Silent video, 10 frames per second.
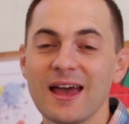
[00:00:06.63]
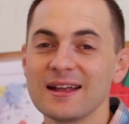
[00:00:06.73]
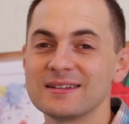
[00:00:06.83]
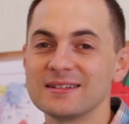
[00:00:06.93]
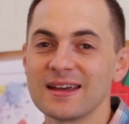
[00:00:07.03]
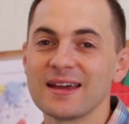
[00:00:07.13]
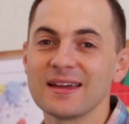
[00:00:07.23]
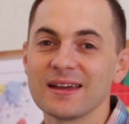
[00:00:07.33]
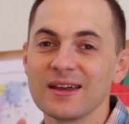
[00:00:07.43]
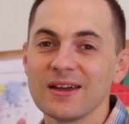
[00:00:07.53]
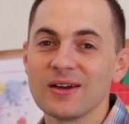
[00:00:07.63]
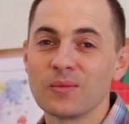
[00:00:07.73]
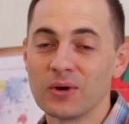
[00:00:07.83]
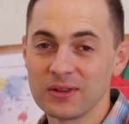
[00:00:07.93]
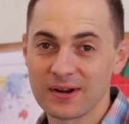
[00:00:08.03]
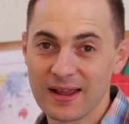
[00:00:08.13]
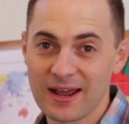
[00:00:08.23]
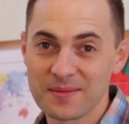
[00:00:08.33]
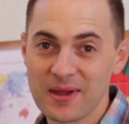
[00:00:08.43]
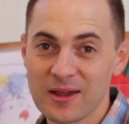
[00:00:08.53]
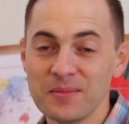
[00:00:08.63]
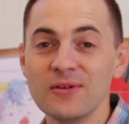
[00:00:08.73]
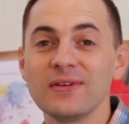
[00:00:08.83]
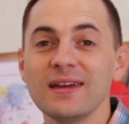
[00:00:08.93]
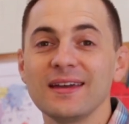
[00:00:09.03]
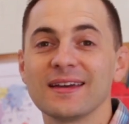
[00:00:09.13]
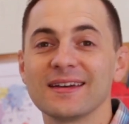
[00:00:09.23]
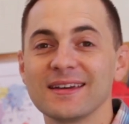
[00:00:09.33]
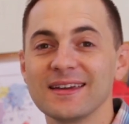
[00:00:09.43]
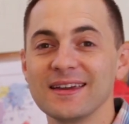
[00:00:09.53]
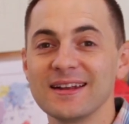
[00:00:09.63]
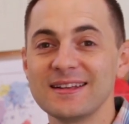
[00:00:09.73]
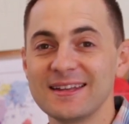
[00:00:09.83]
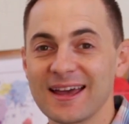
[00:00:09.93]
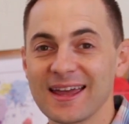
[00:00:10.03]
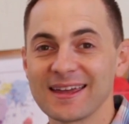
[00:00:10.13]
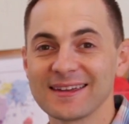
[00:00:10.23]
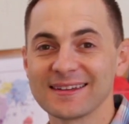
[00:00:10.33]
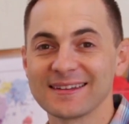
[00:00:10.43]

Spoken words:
and today we're learning how to make a movie in a day.